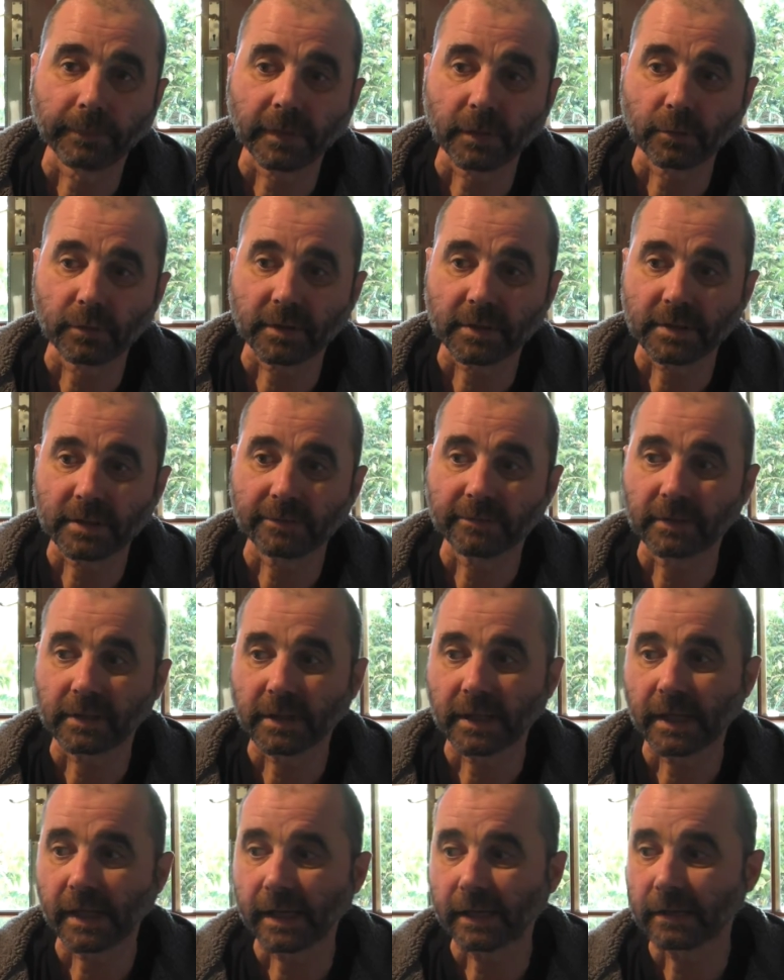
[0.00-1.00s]

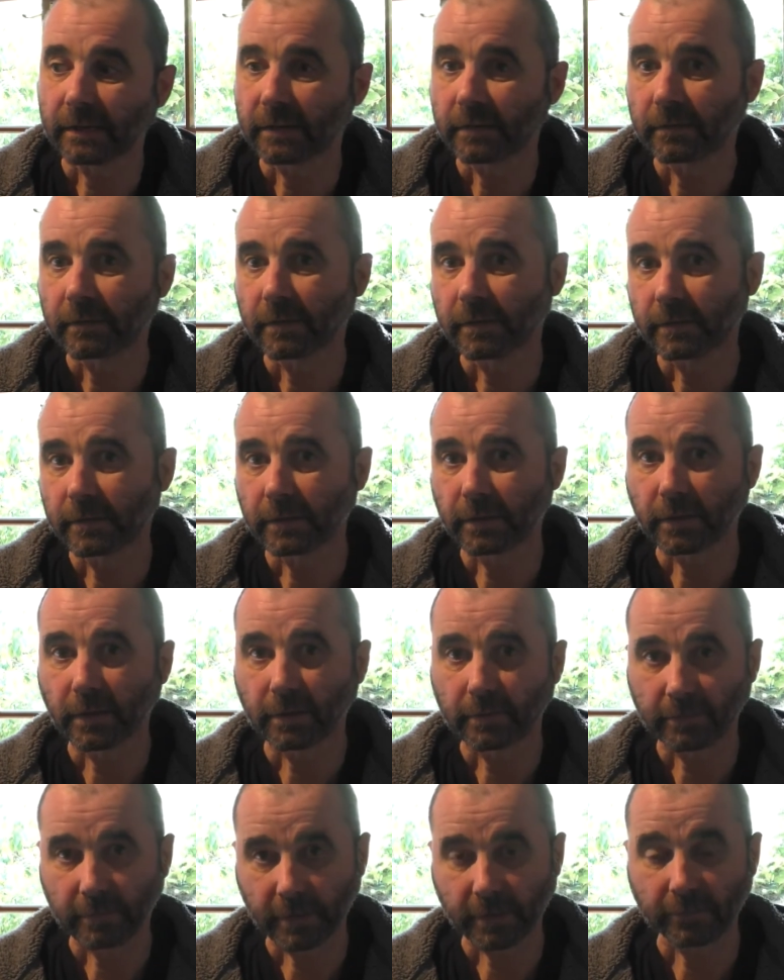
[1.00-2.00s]
2017, and you know,
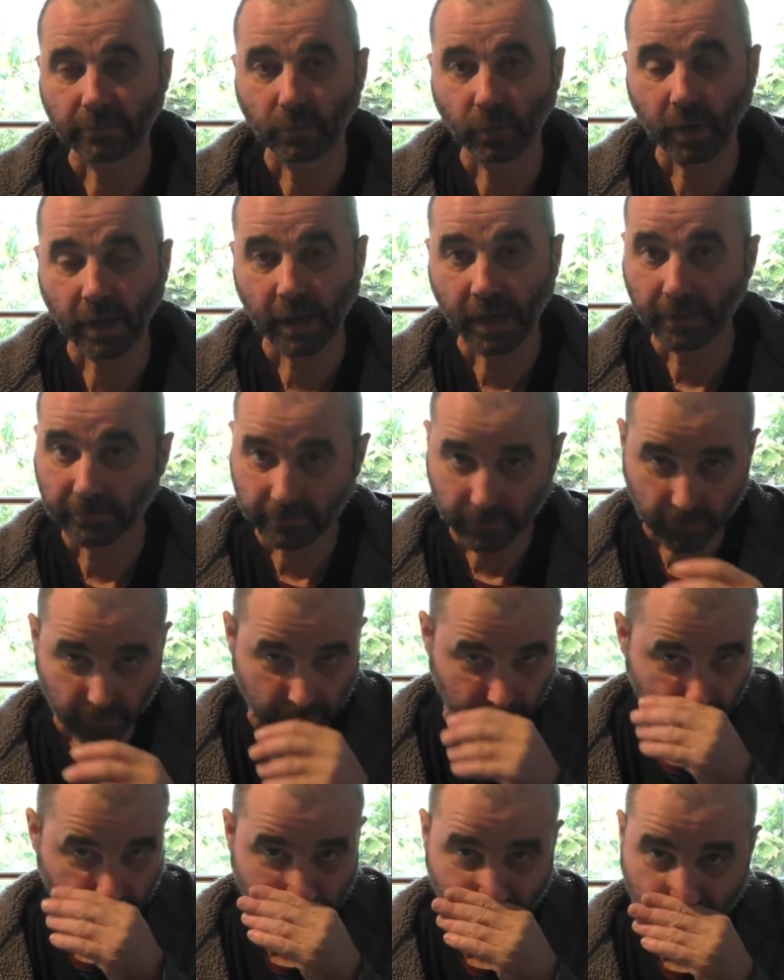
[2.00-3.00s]
therefore half the
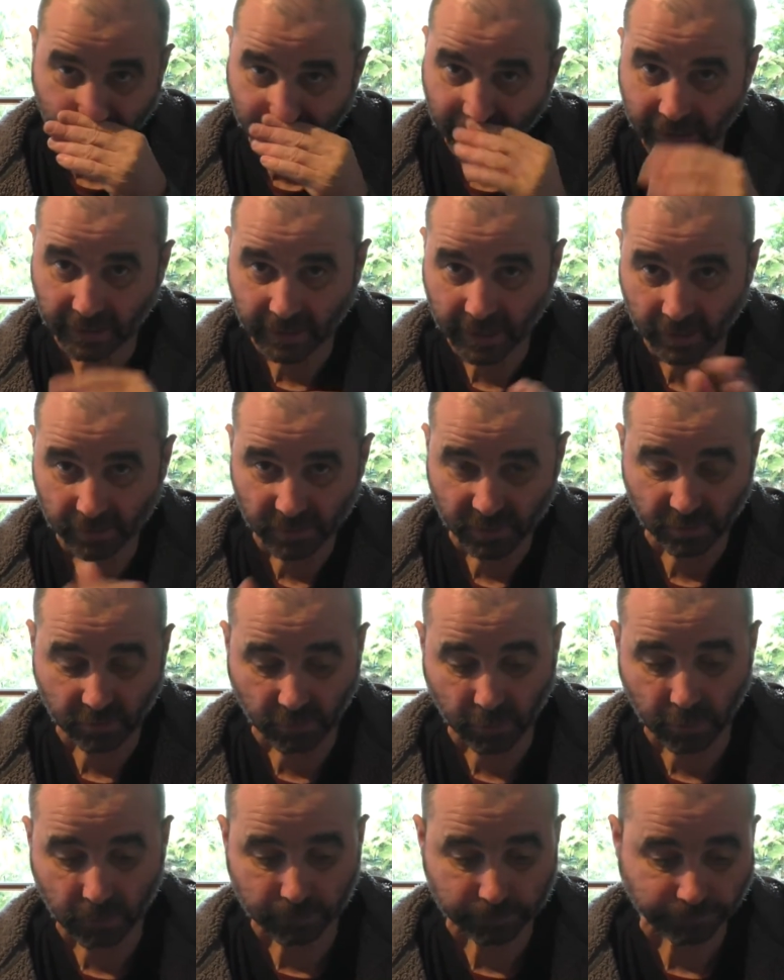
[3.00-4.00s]
money comes
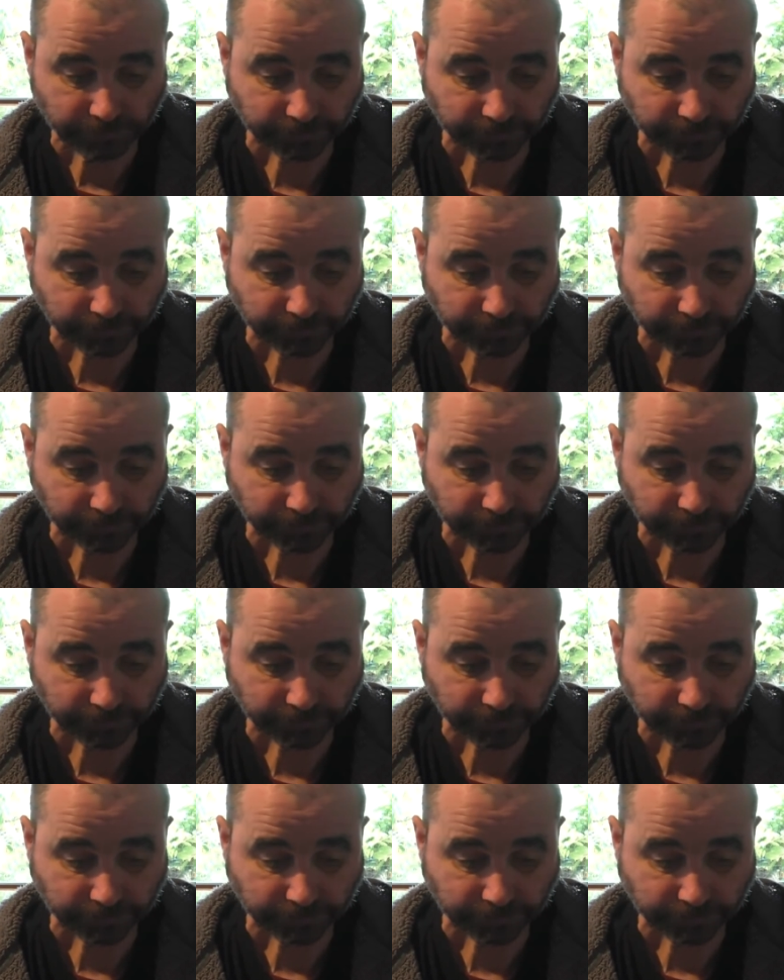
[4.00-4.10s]
through.